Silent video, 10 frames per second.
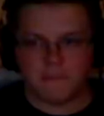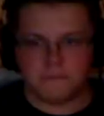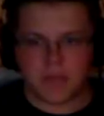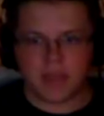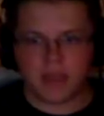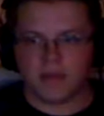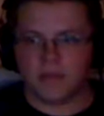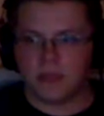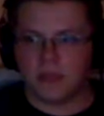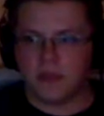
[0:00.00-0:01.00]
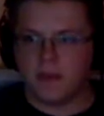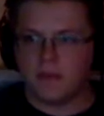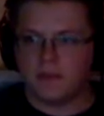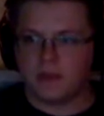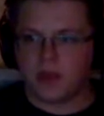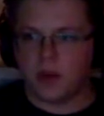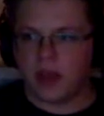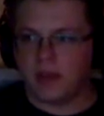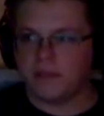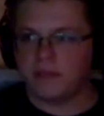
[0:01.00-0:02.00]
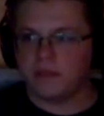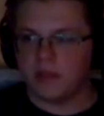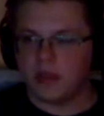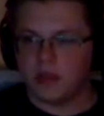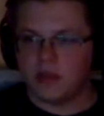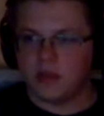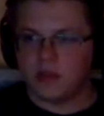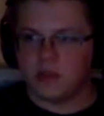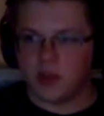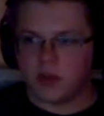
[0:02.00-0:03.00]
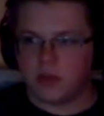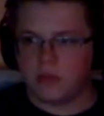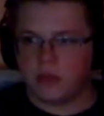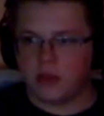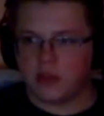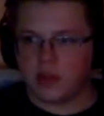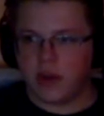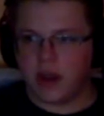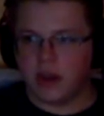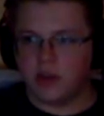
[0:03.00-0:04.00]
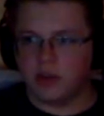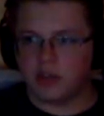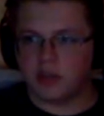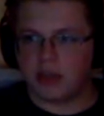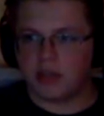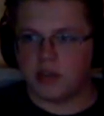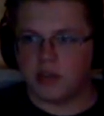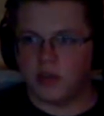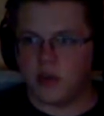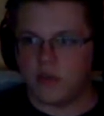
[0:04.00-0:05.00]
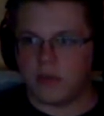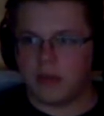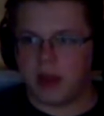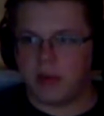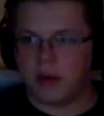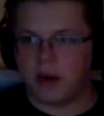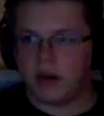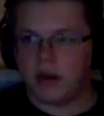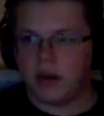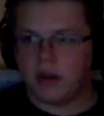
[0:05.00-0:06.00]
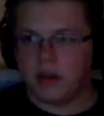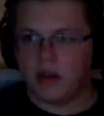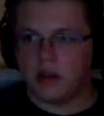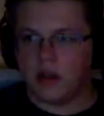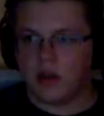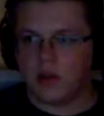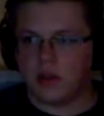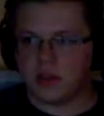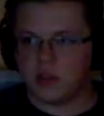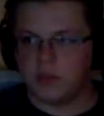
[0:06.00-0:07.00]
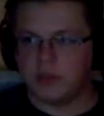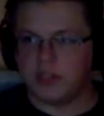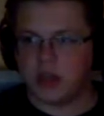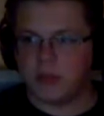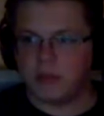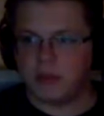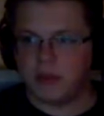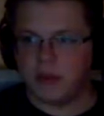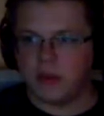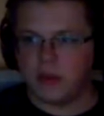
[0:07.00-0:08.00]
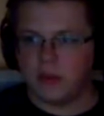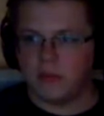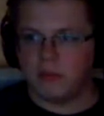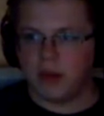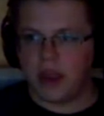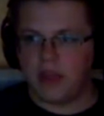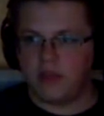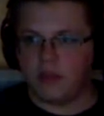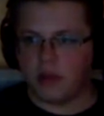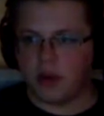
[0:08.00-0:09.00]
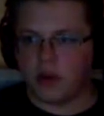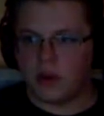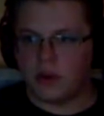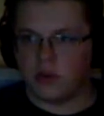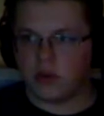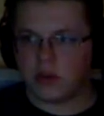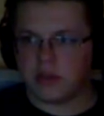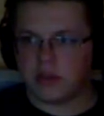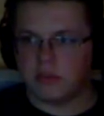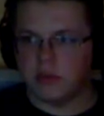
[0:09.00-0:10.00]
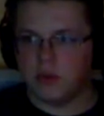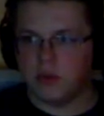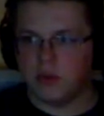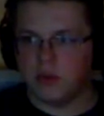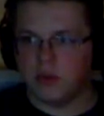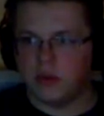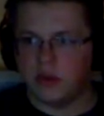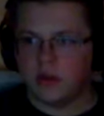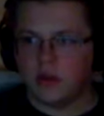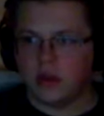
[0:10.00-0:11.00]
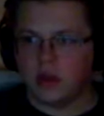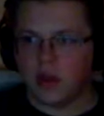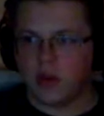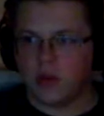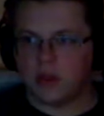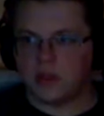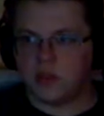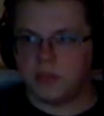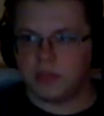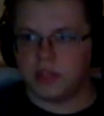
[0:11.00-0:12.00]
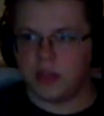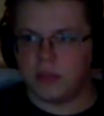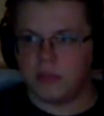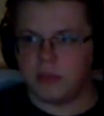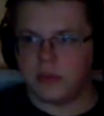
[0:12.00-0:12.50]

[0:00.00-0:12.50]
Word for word: Bang. Okay. So, let's go ahead and do a special, overpower, along with a super jump. Brave. We're gonna go ahead and do Crescent Moon, along with a super jump.